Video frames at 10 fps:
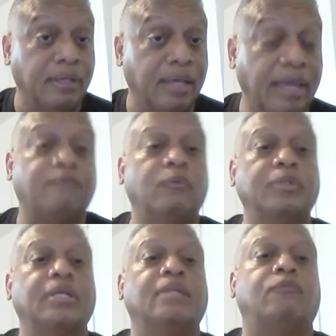And
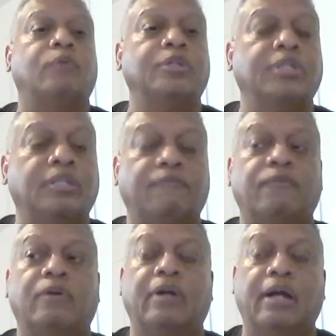fortunately
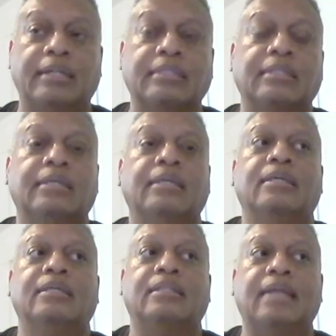for us,
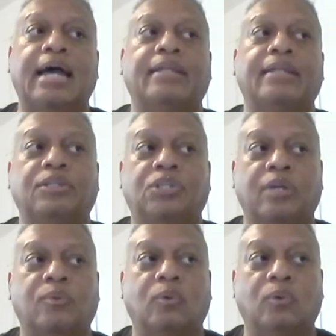that
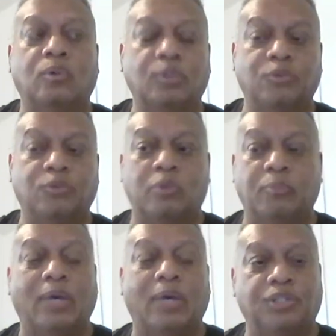general, who was
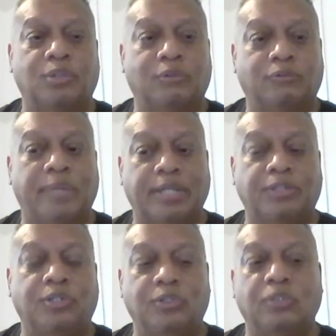white general from
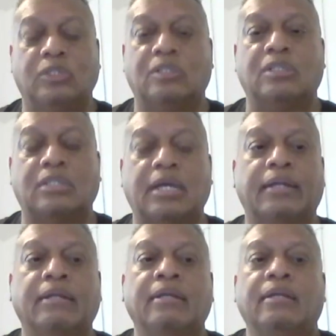Massachusetts,
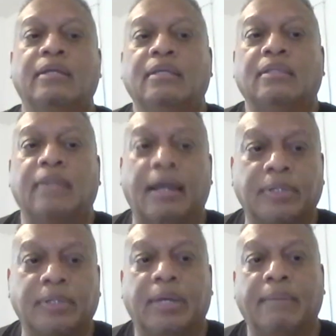decided, yeah, I'm
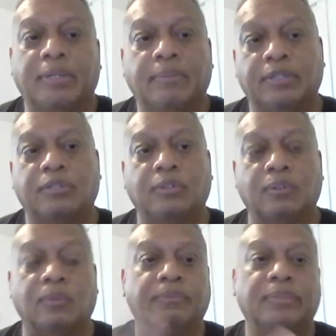gonna make
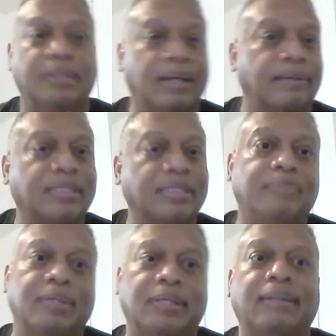you,
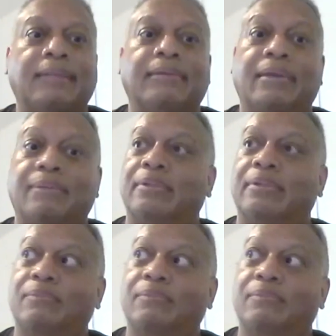keeping in